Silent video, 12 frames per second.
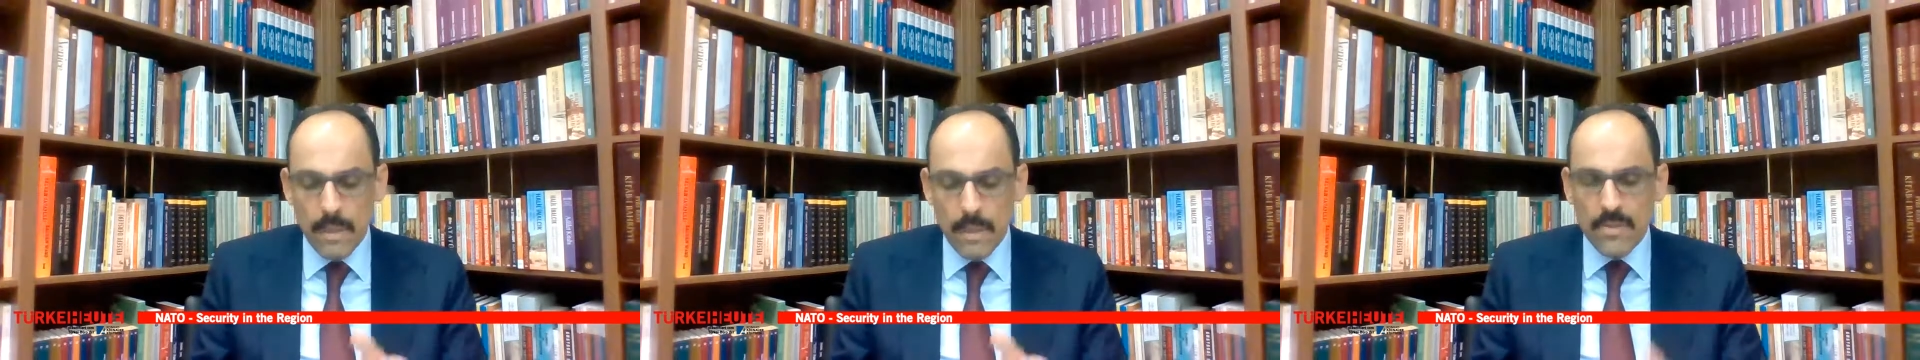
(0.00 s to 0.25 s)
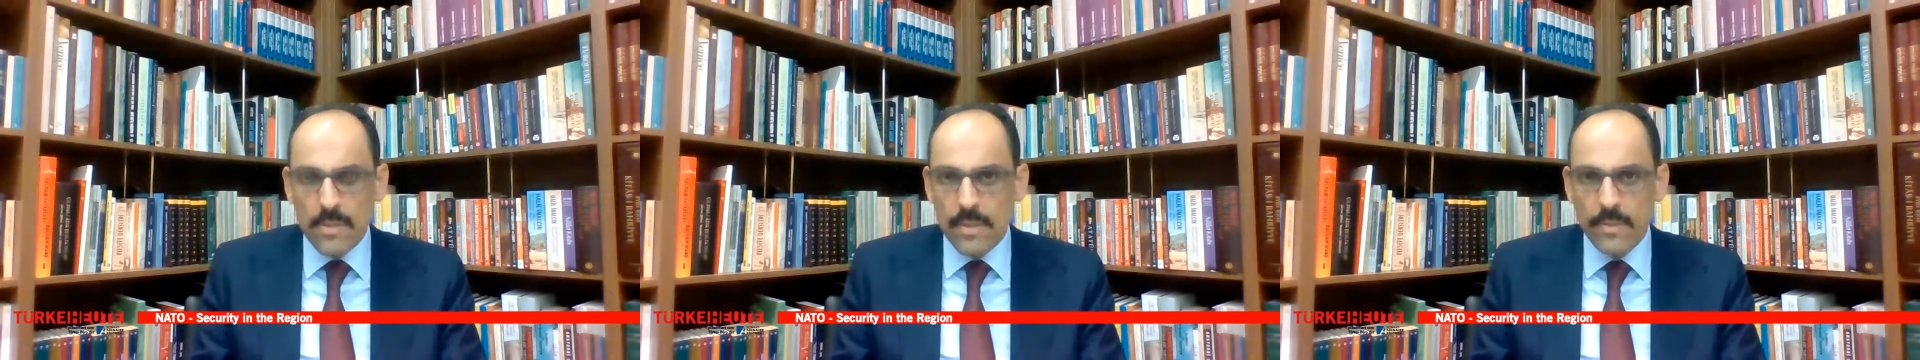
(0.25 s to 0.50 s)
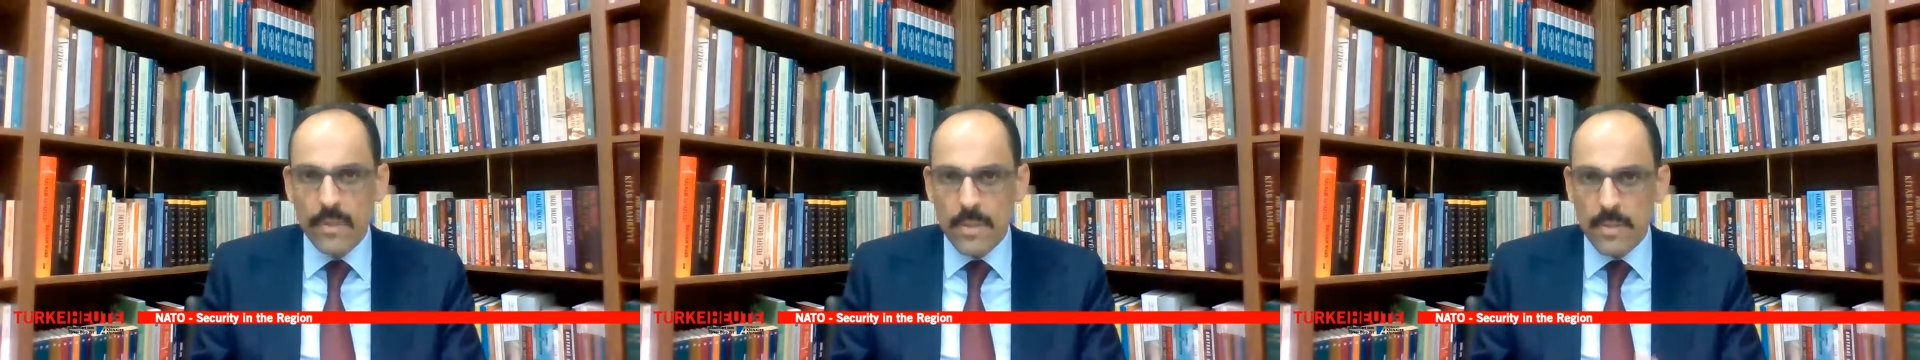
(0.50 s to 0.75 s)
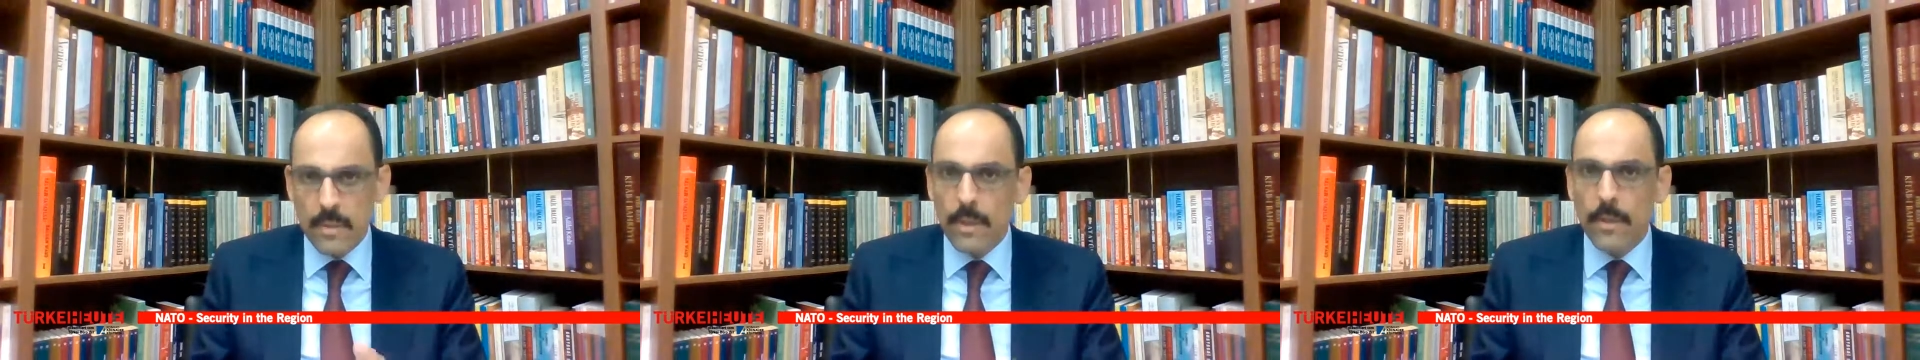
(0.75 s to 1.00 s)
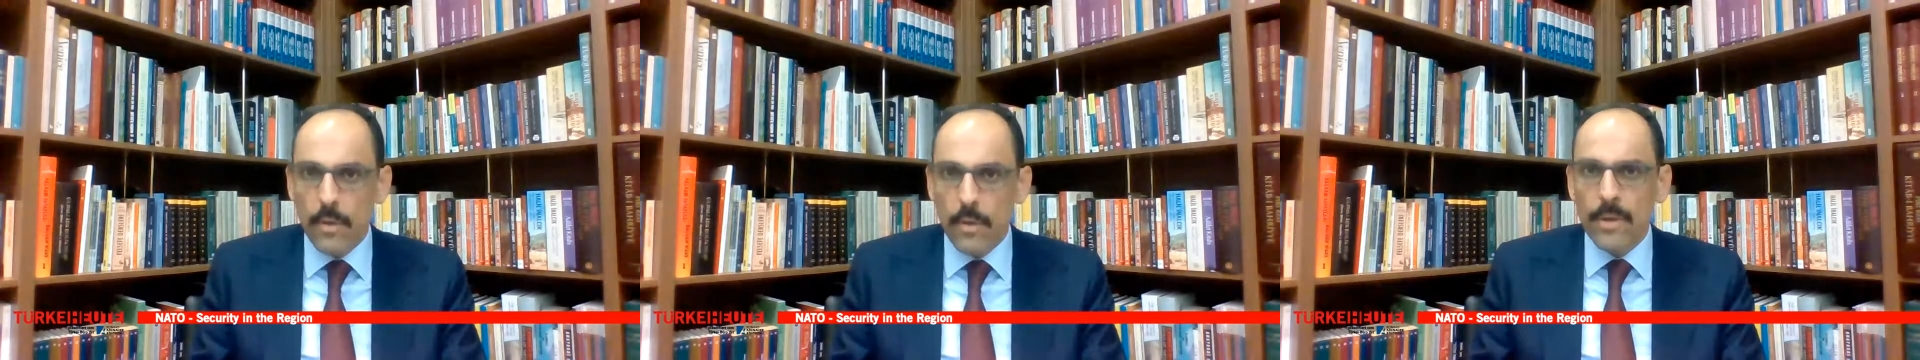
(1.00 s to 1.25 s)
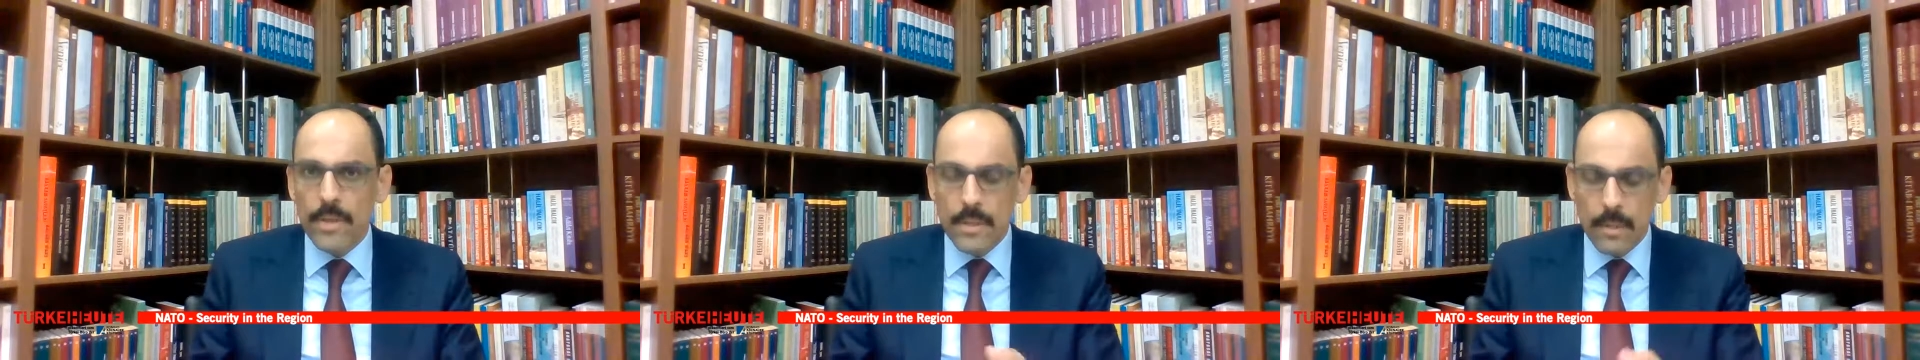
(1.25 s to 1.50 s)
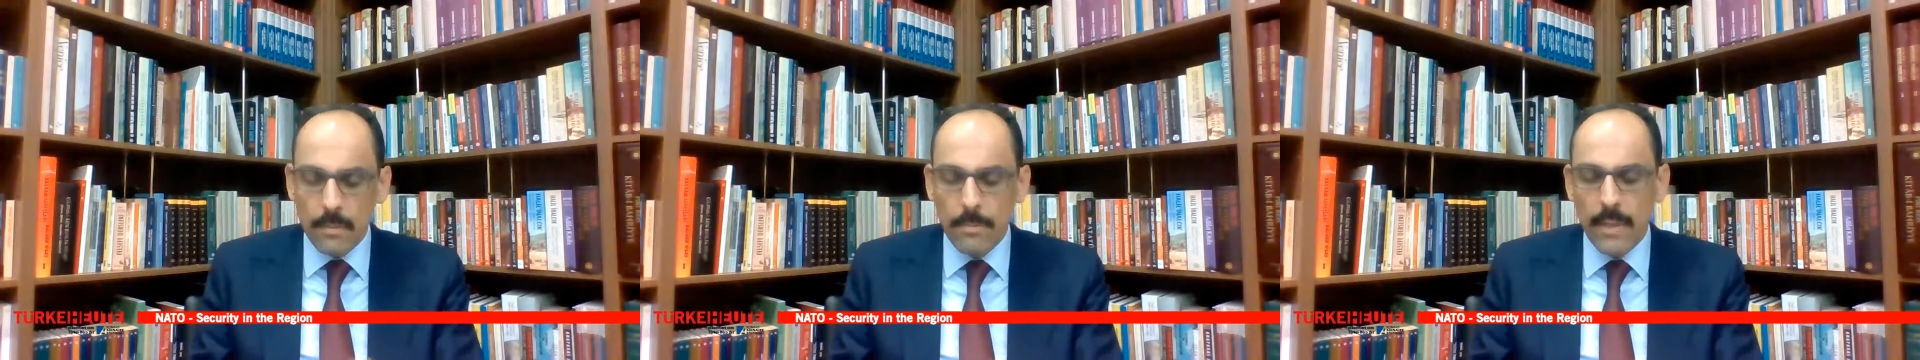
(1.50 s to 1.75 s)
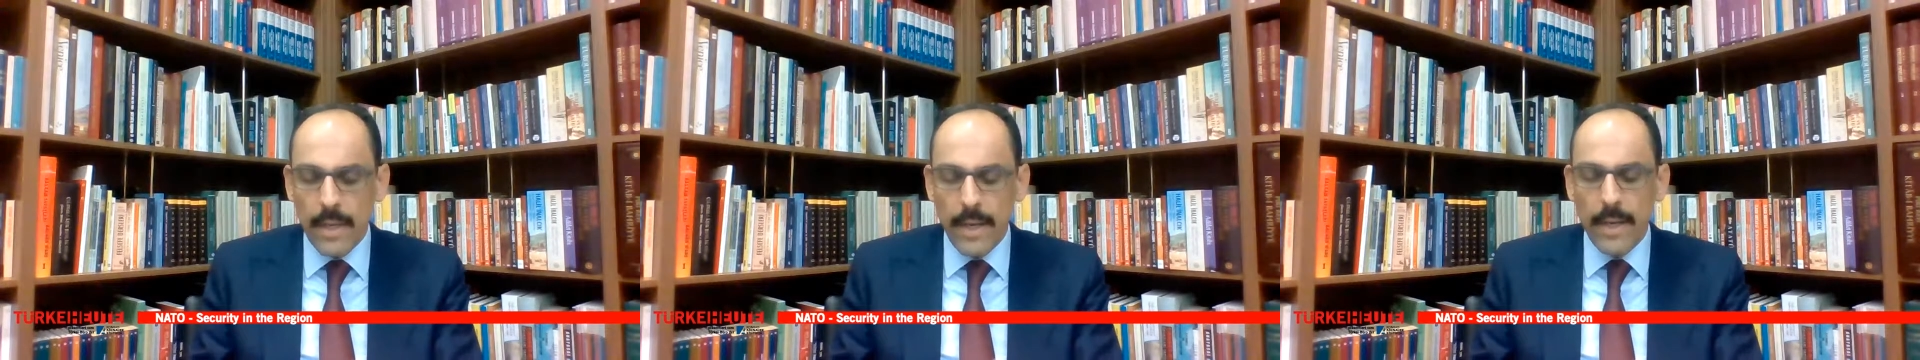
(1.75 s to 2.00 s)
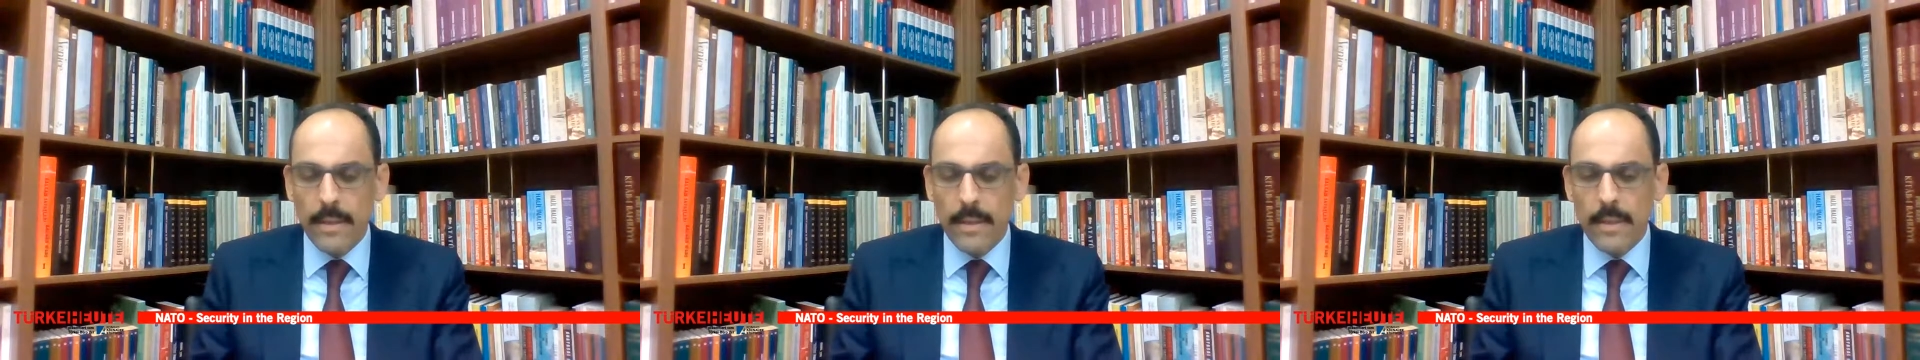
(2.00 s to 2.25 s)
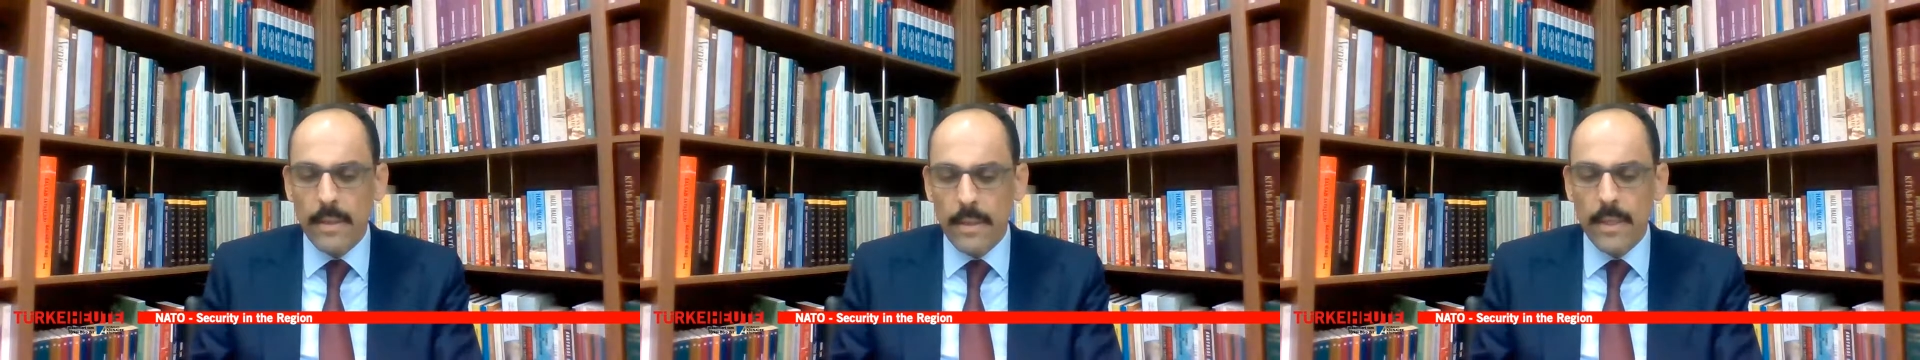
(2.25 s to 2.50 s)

But seriously, in earnest, it began